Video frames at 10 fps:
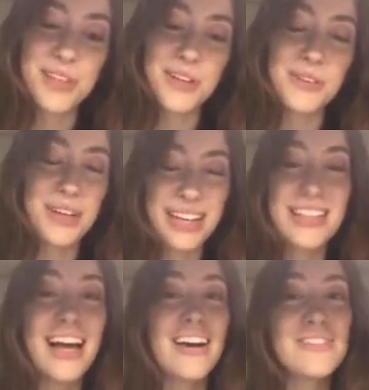
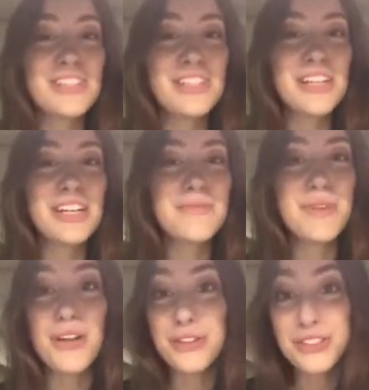Well, after
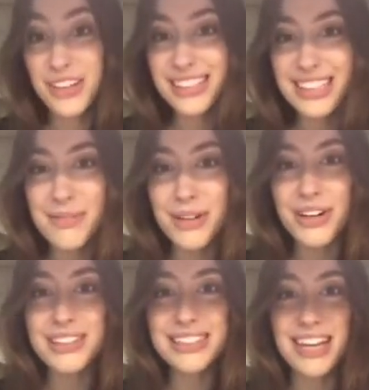all those FaceTime
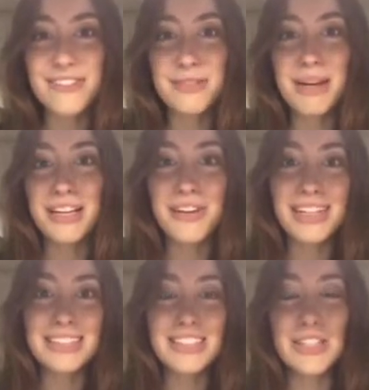calls and after my
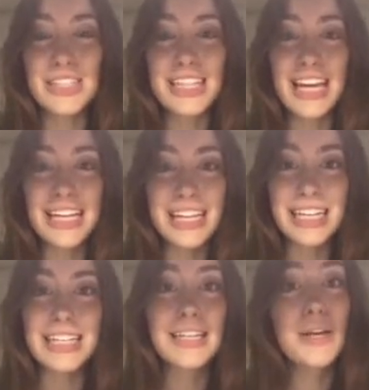grades started
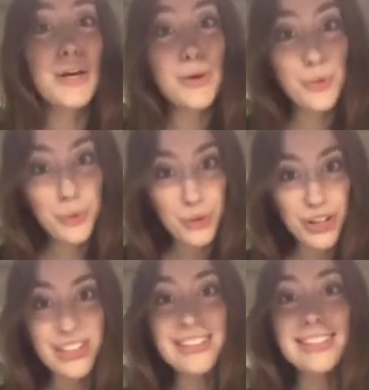getting
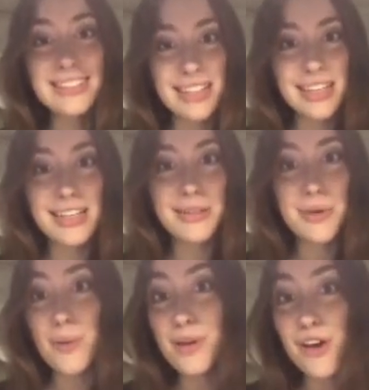worse,
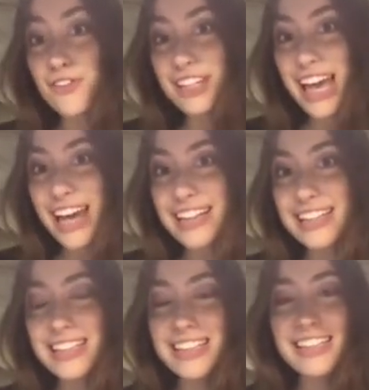Robin offered
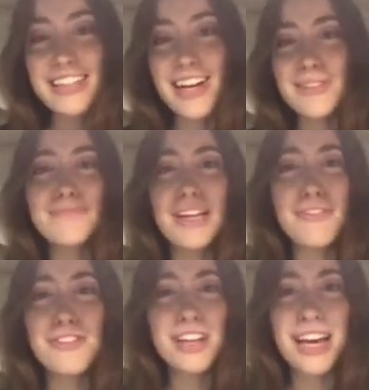again. I'll
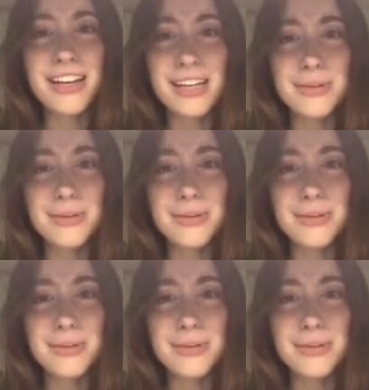never forget it.